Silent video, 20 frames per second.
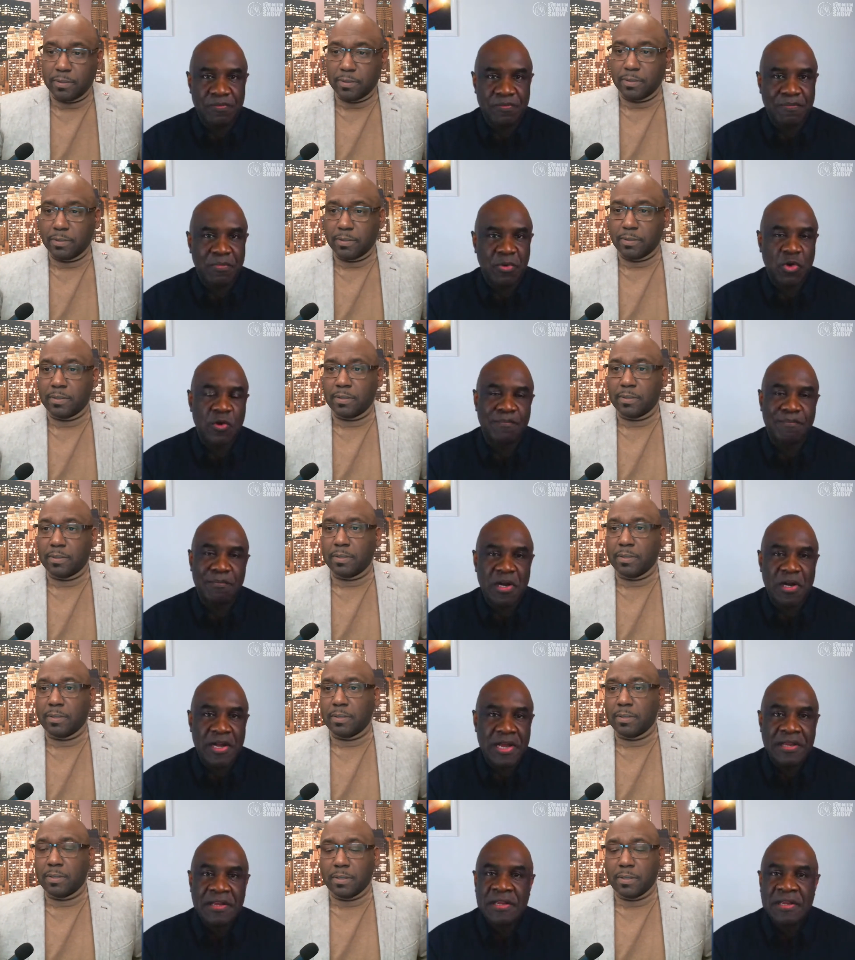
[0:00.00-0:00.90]
Speaker 1: gone by.
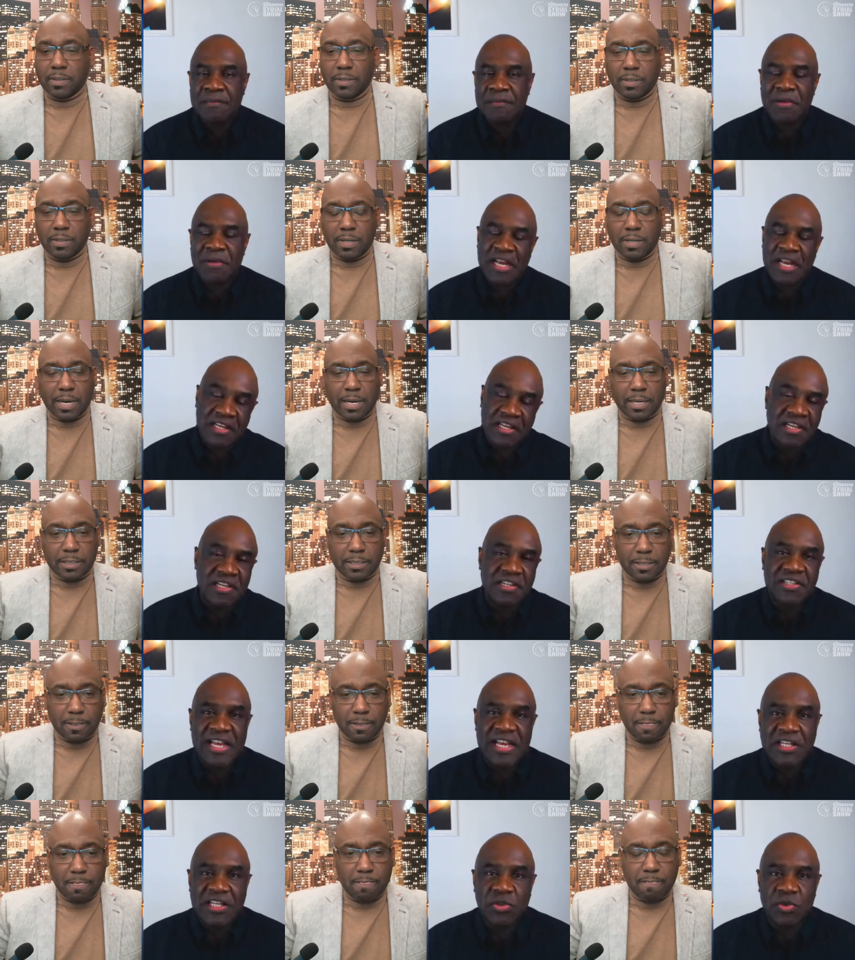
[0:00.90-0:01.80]
Back in yeah. the
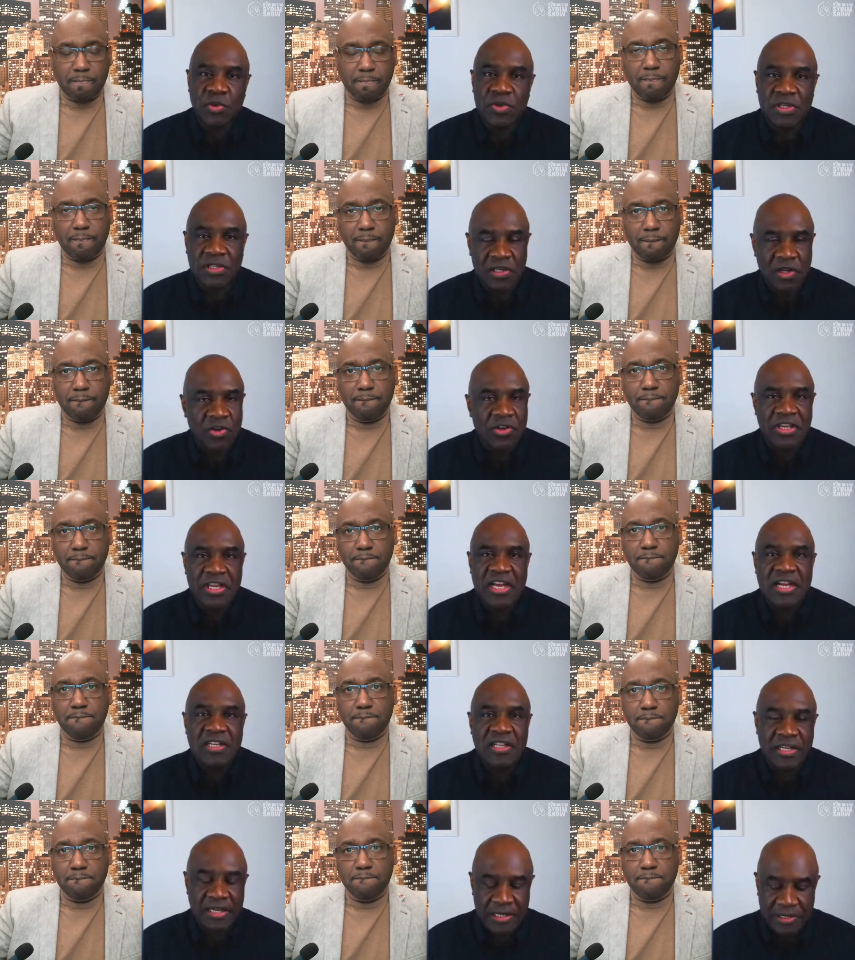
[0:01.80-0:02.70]
days when I was a lot
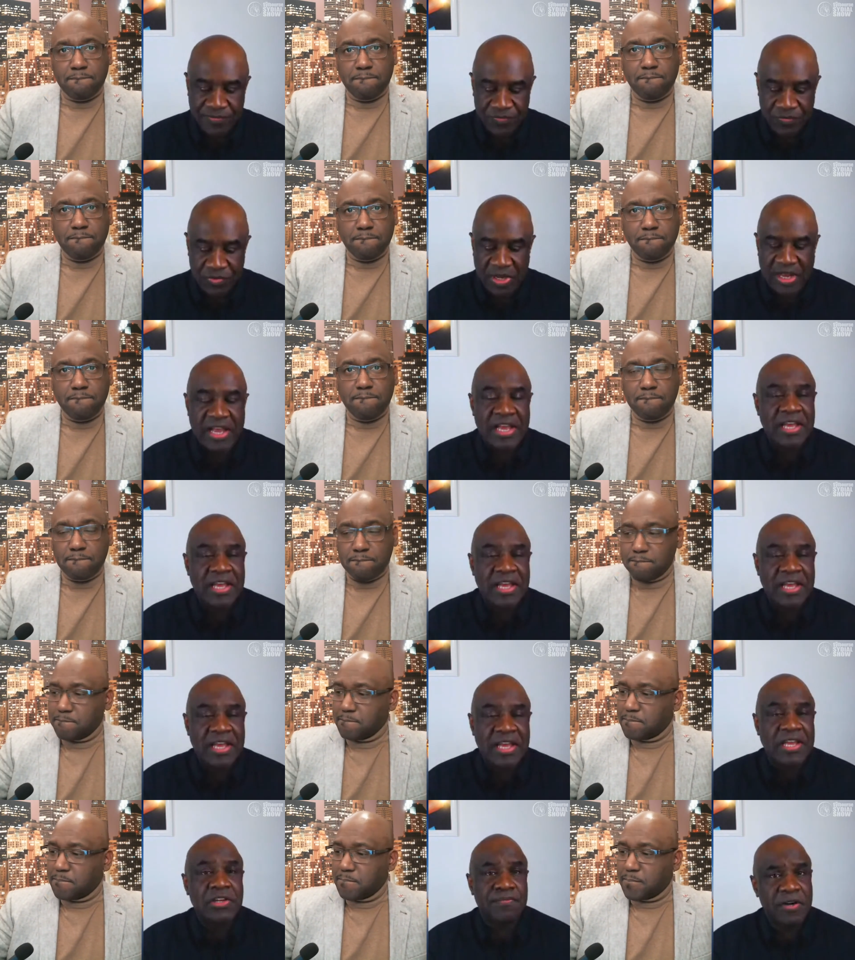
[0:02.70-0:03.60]
younger and your
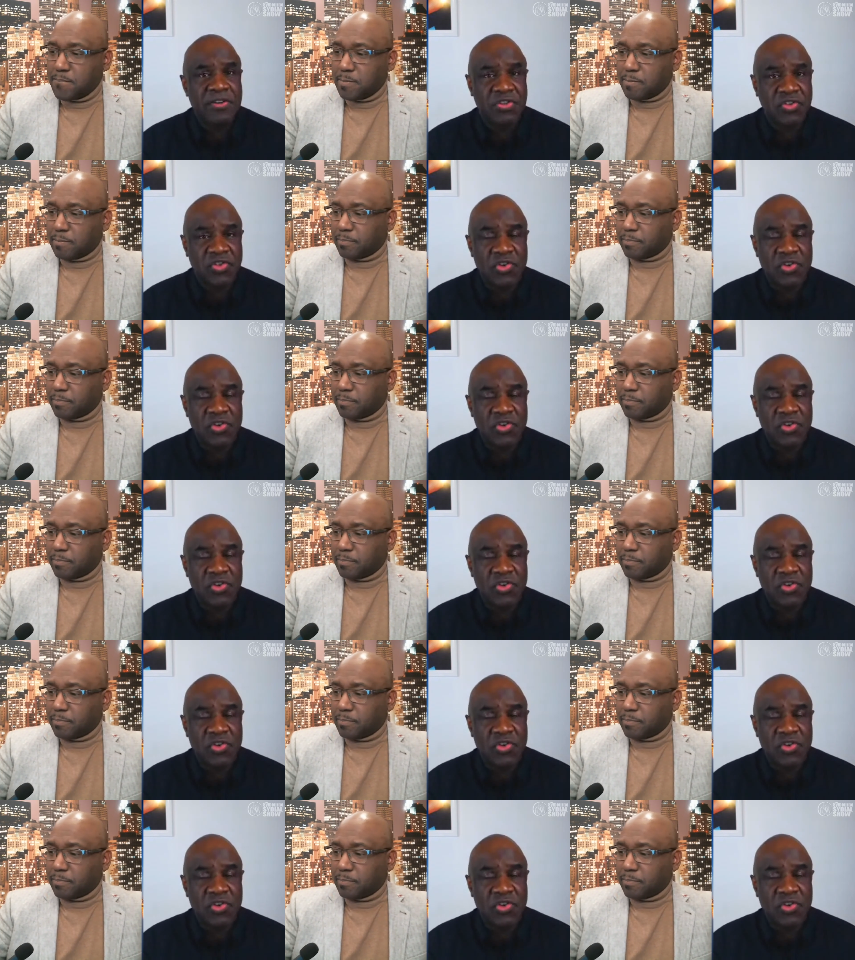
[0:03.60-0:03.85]
parents